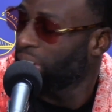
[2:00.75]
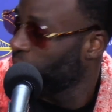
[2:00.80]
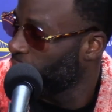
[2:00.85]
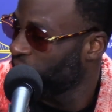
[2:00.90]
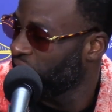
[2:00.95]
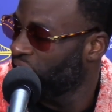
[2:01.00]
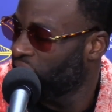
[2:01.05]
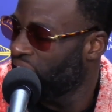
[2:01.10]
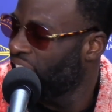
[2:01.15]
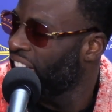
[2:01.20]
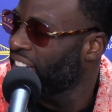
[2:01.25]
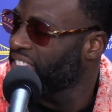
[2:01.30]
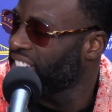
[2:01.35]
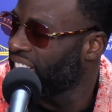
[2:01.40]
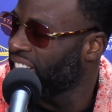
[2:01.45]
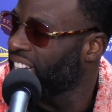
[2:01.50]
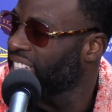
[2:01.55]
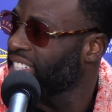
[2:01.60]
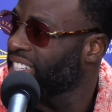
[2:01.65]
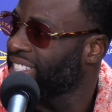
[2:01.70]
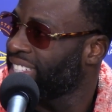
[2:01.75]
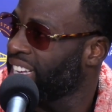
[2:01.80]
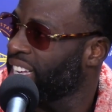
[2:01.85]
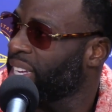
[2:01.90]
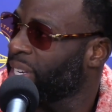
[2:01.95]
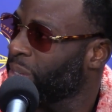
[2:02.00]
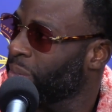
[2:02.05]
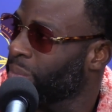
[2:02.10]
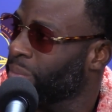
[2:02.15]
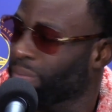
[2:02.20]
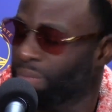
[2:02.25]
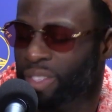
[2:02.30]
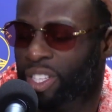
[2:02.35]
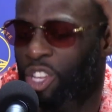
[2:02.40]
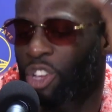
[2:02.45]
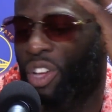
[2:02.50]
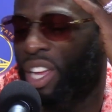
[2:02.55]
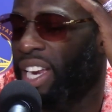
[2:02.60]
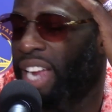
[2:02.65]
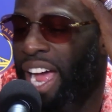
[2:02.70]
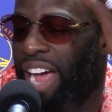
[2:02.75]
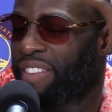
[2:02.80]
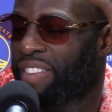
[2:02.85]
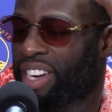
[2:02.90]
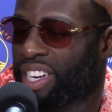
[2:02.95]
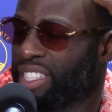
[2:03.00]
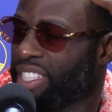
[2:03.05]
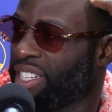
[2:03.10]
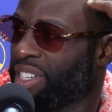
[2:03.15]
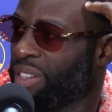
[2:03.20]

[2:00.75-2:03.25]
And we don't have that as a team. You can have it as